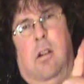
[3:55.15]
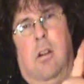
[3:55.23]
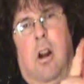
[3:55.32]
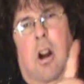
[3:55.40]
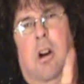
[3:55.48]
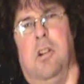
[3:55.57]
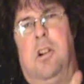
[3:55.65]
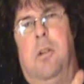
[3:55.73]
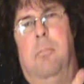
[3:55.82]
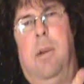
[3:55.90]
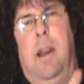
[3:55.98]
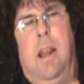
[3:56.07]
Large,
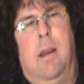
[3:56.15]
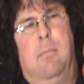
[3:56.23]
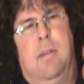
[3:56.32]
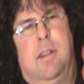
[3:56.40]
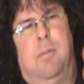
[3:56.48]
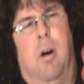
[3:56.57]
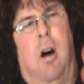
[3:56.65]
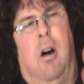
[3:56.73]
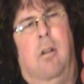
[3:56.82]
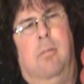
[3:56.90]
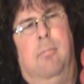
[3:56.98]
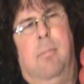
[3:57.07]
medium,
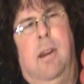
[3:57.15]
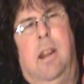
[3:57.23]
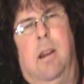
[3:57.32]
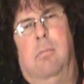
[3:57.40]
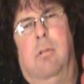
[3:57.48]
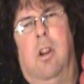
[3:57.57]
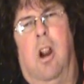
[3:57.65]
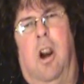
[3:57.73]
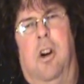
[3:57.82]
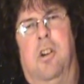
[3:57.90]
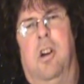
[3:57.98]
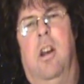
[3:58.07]
small, medium,
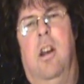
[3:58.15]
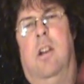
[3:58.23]
large.